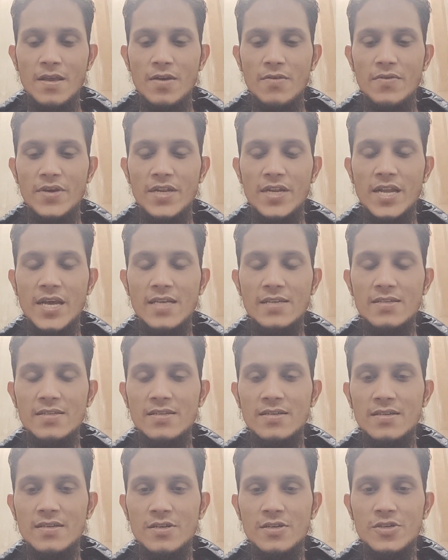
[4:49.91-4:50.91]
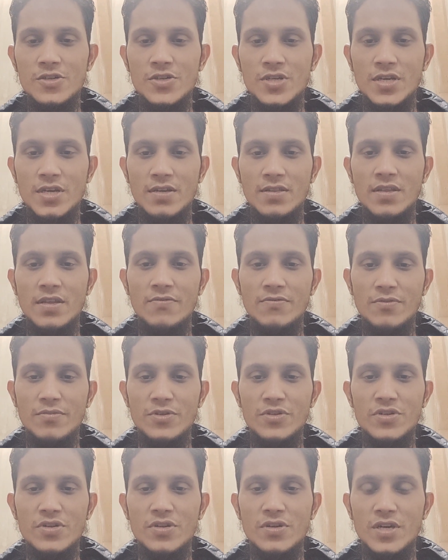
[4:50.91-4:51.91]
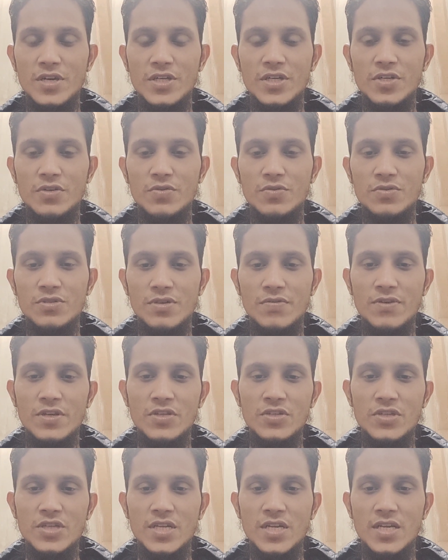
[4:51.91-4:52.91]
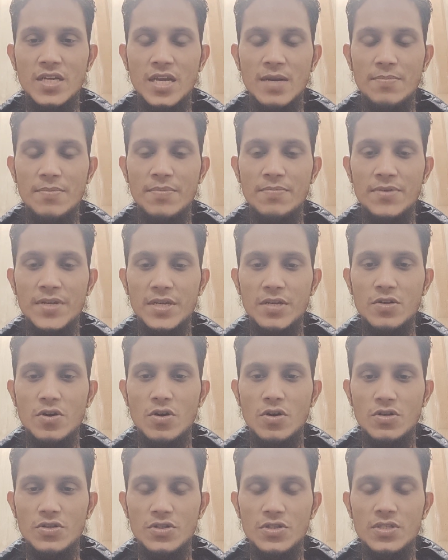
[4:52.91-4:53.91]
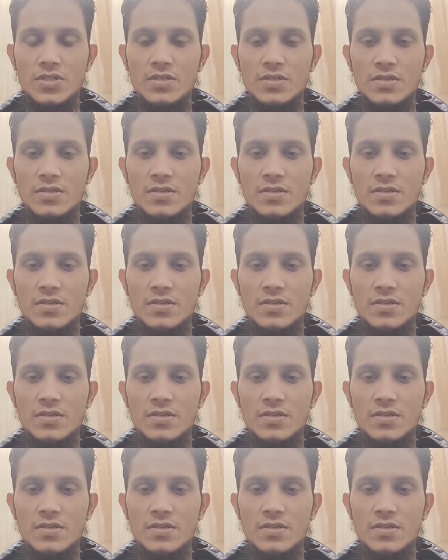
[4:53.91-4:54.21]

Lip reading: wherein I share the information related to civil engineering and BIM technology.